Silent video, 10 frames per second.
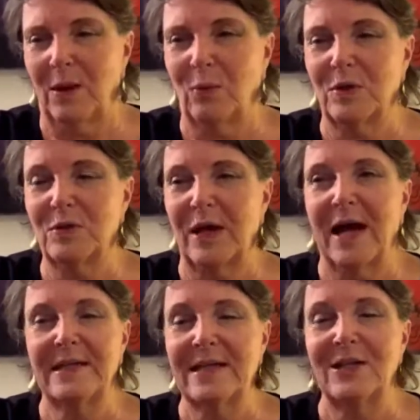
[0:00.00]
was
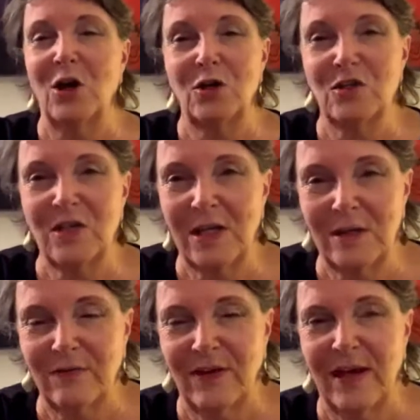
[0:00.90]
I did not
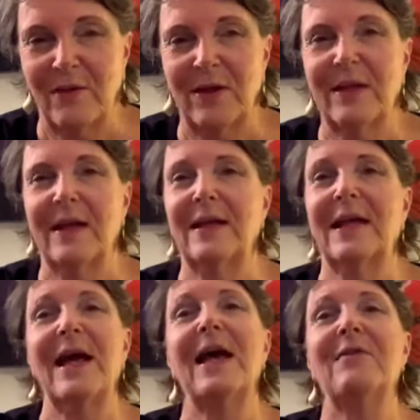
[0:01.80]
see the fairy, and
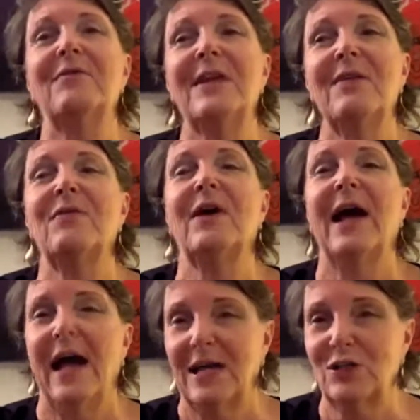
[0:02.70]
I have never
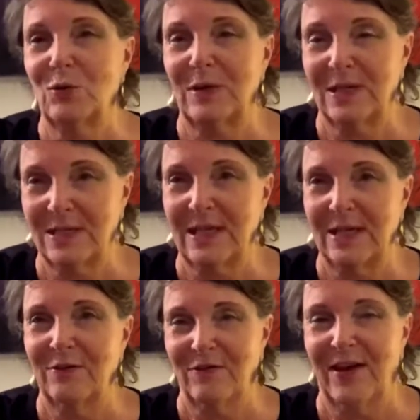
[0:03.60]
actually
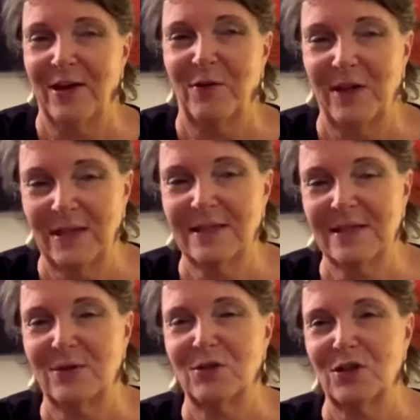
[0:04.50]
seen a fairy.
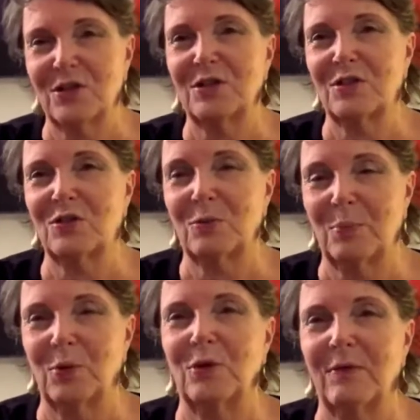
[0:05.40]
So just to
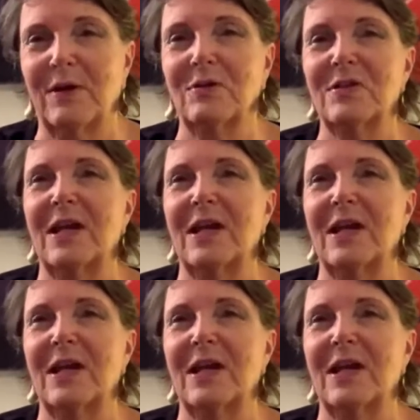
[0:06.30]
put the record